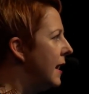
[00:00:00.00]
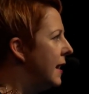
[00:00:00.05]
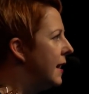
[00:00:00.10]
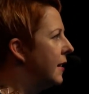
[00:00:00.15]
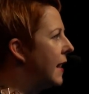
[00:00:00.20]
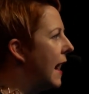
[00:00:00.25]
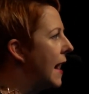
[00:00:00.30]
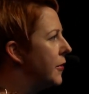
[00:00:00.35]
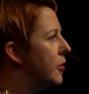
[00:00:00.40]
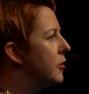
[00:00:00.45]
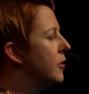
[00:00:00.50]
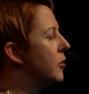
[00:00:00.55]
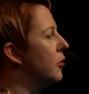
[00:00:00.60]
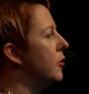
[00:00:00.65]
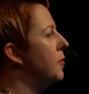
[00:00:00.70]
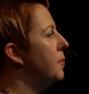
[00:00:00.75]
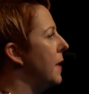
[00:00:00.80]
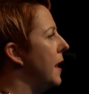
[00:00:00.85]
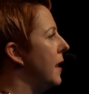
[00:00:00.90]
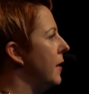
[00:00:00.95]
He gathered a
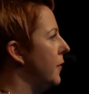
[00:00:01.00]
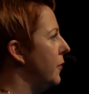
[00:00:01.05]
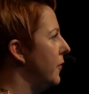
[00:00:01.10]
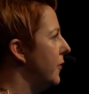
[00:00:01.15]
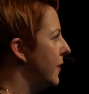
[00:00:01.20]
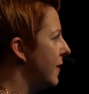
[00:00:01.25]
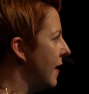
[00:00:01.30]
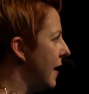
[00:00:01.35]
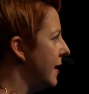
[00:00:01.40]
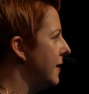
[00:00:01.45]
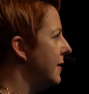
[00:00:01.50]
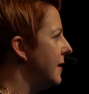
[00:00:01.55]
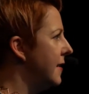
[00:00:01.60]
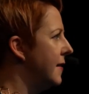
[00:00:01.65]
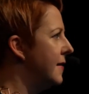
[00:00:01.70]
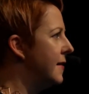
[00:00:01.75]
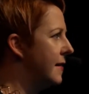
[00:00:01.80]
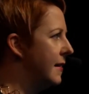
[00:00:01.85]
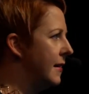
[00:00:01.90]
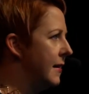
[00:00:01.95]
group of
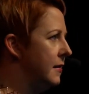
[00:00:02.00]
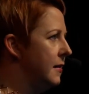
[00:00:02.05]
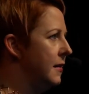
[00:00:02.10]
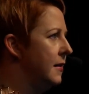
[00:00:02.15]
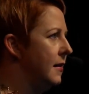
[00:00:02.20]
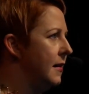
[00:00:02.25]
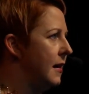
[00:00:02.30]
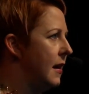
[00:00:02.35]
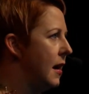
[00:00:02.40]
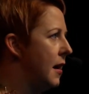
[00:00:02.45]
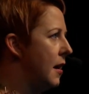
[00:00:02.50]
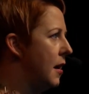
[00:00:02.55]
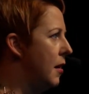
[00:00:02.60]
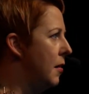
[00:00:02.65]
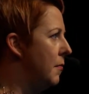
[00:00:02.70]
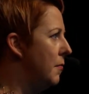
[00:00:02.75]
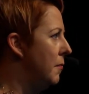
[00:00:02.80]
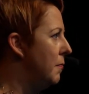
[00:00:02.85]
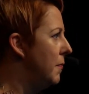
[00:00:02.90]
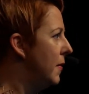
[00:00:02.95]
scientists and
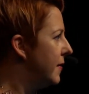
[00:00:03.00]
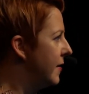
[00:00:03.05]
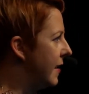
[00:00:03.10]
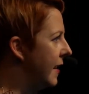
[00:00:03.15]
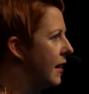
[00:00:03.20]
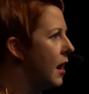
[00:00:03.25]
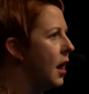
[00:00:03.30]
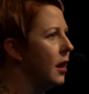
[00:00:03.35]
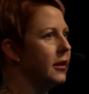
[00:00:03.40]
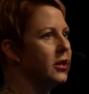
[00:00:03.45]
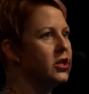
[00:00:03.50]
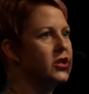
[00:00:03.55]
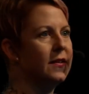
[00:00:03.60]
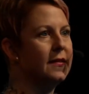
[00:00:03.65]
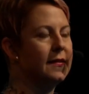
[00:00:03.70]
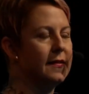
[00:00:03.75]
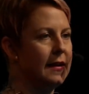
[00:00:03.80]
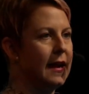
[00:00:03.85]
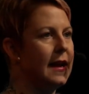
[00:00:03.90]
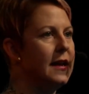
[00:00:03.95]
um,
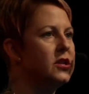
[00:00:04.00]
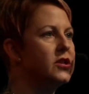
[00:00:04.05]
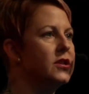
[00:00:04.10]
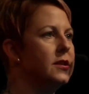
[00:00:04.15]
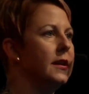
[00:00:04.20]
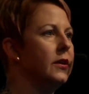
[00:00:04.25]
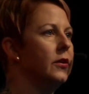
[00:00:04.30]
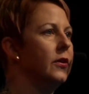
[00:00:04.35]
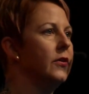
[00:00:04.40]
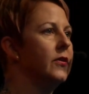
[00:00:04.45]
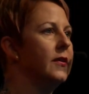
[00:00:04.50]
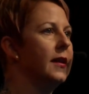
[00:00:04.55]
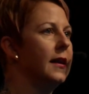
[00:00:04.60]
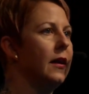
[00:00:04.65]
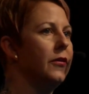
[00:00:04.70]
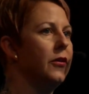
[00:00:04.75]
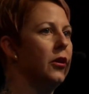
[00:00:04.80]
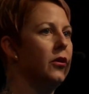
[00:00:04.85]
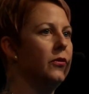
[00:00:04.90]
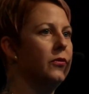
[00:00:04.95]
psychologists and engineers
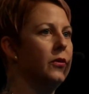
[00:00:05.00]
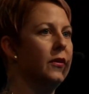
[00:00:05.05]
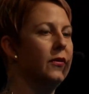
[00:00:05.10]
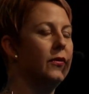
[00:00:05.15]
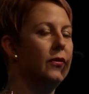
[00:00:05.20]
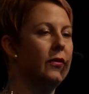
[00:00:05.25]
together over a